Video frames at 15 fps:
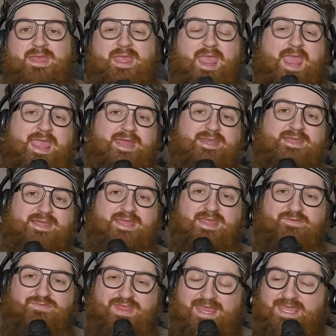And
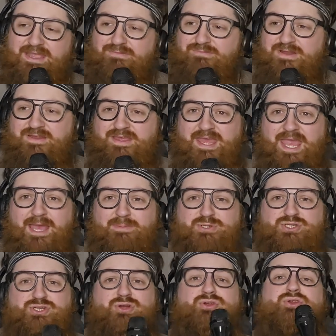if they get rid of caps,
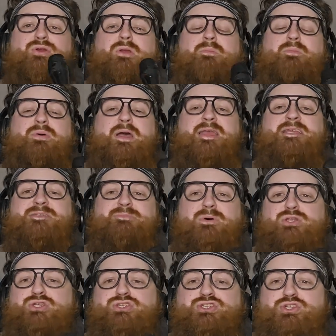sure, you can play as
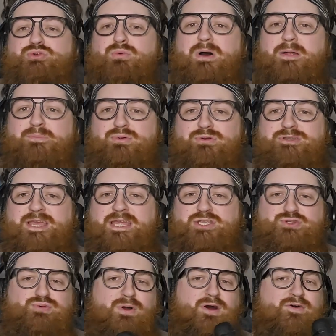much as you want per day,
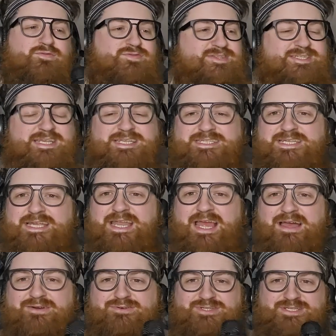12, 16
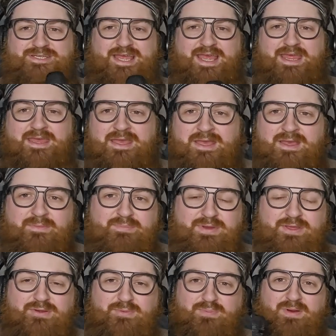hours a day, but
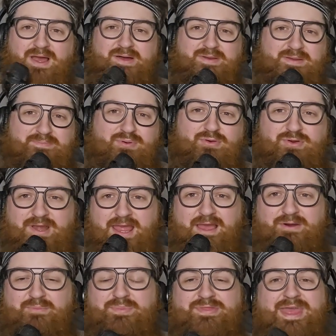you'll probably burn
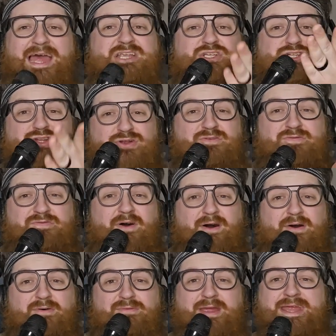out. But that's your
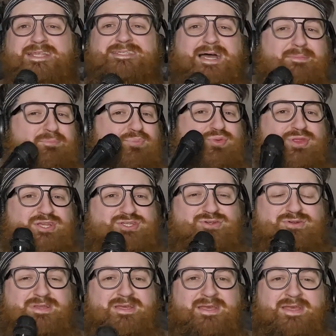fault, right? It's not
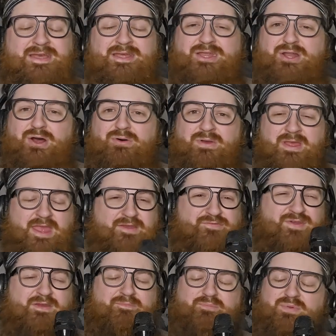Blizzard.
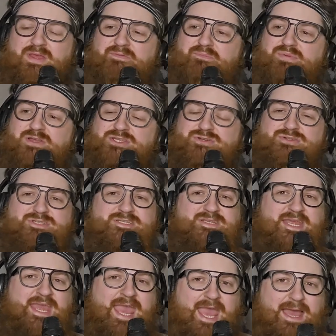If Blizzard's
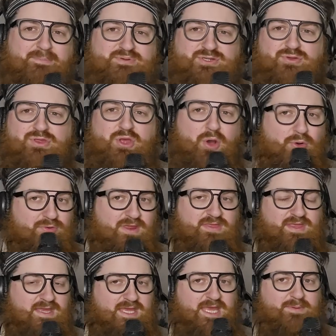caps are the only
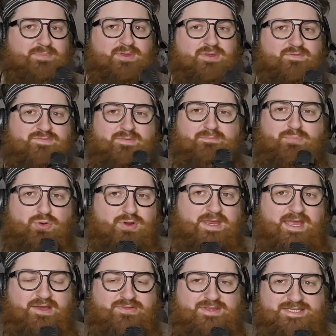thing keeping you from burning
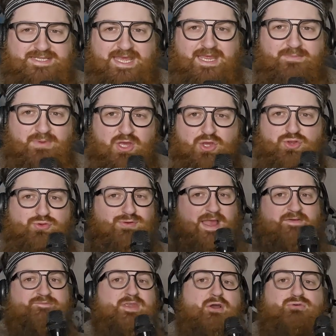out in this game, you
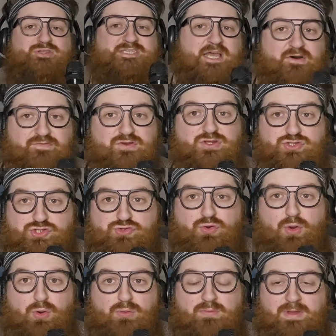have no
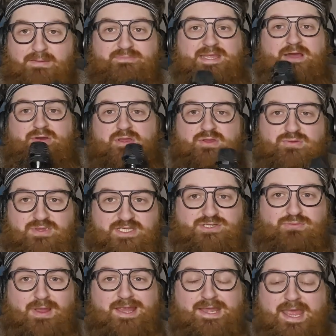self-control. I'm telling you this
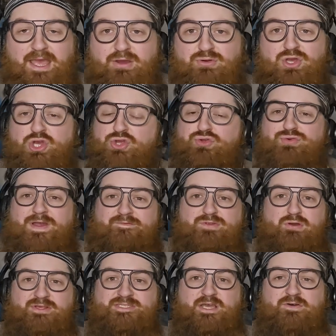right now. You have
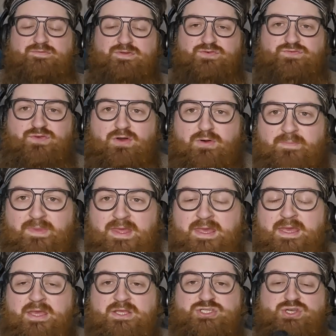no self-control.
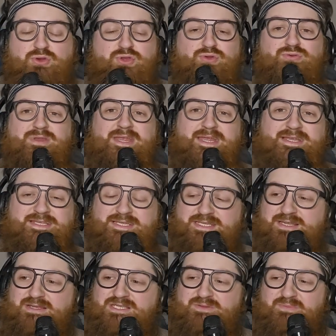So you need
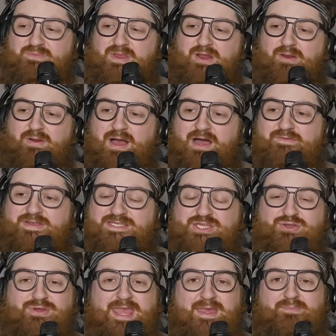to obviously
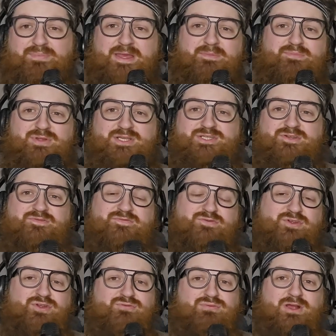you can't blame Blizzard for
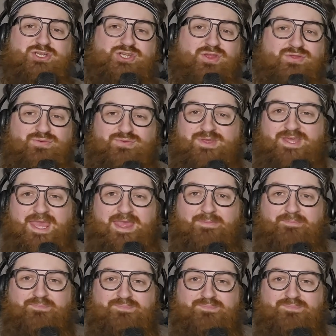you rushing through the game.